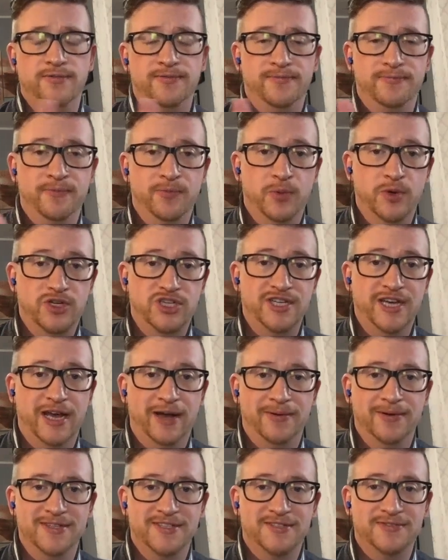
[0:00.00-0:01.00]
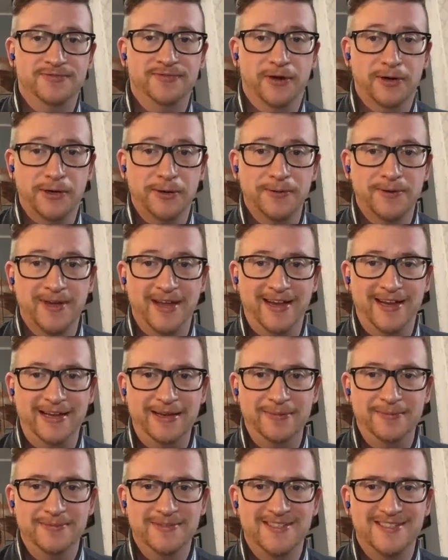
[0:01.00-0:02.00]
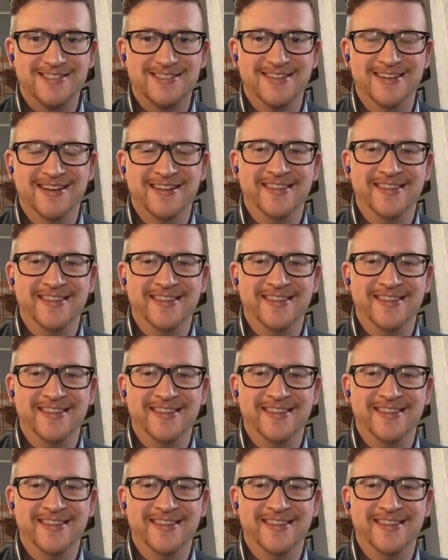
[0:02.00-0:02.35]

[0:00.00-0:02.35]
which now is Funko Games,